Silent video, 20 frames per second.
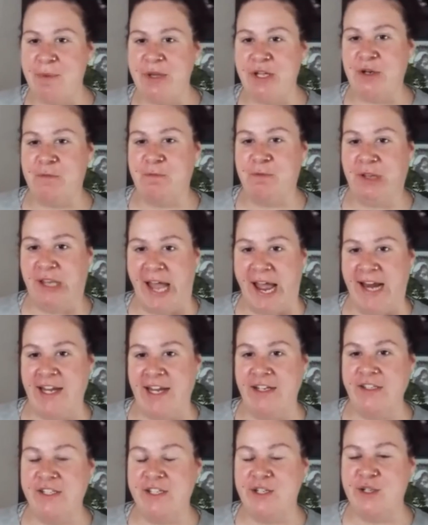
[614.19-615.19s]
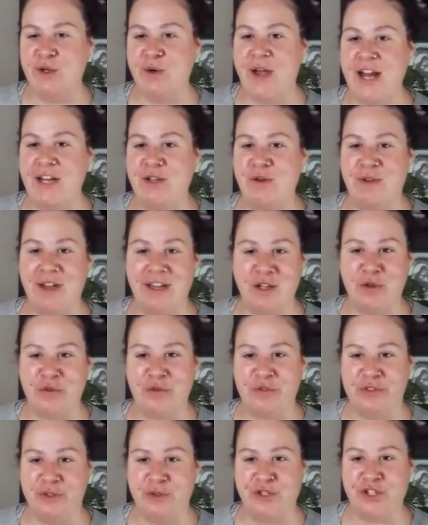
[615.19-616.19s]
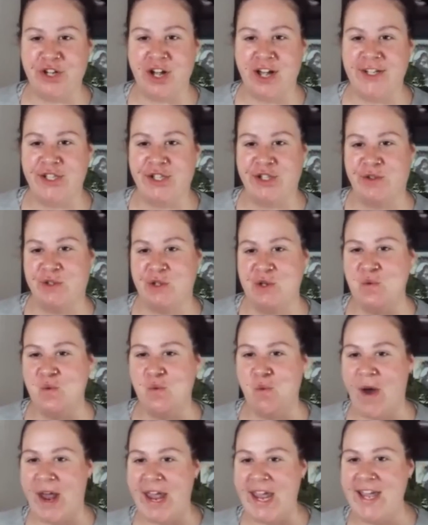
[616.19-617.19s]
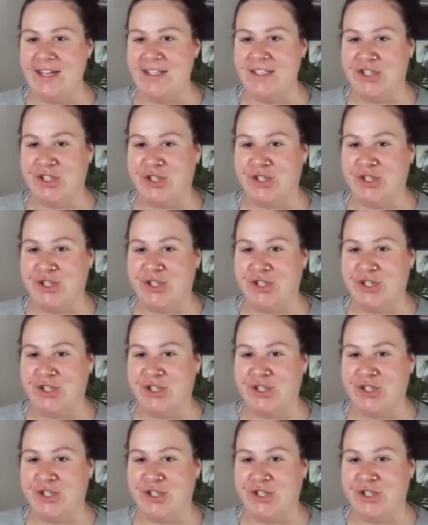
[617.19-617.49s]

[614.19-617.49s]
but you're planning to, and you get your flu shot, should you wait?